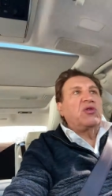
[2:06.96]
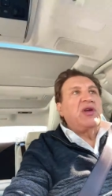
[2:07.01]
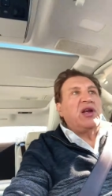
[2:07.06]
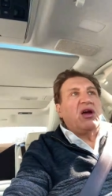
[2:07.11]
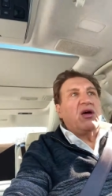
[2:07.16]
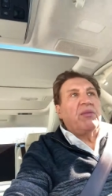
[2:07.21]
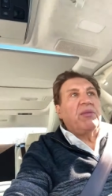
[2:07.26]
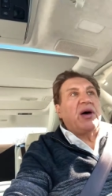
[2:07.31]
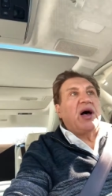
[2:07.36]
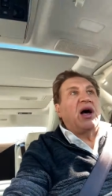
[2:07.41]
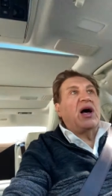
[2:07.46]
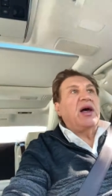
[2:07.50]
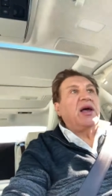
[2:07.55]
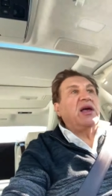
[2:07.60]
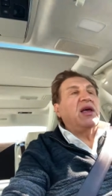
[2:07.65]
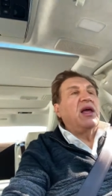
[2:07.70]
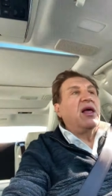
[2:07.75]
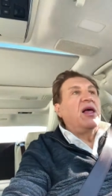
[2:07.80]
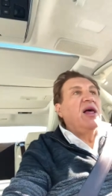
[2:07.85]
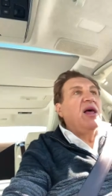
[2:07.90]
or
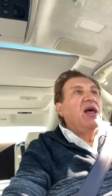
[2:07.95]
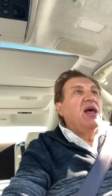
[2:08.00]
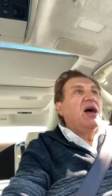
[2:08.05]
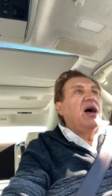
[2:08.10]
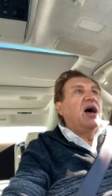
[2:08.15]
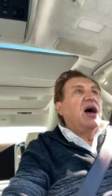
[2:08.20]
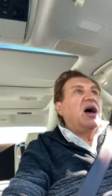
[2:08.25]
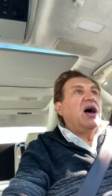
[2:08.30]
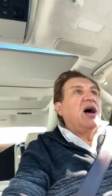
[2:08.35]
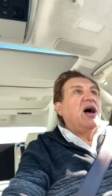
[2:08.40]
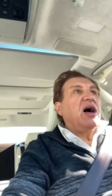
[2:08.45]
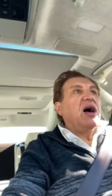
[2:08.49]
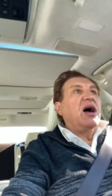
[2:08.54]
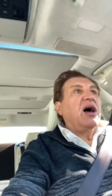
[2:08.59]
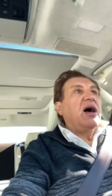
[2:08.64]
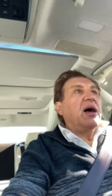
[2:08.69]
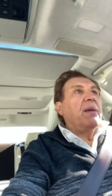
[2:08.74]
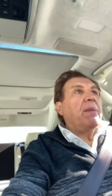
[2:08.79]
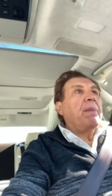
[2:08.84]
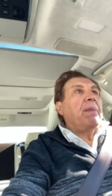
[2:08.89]
nearby.
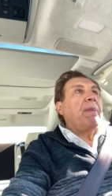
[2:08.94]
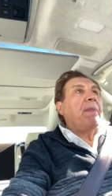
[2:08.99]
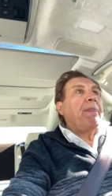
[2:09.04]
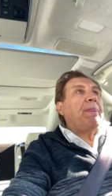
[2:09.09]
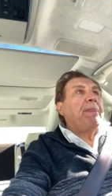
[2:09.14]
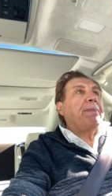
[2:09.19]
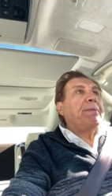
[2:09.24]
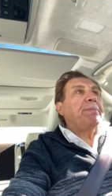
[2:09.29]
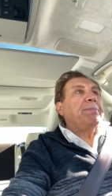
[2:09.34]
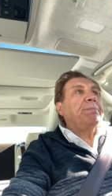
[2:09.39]
Um,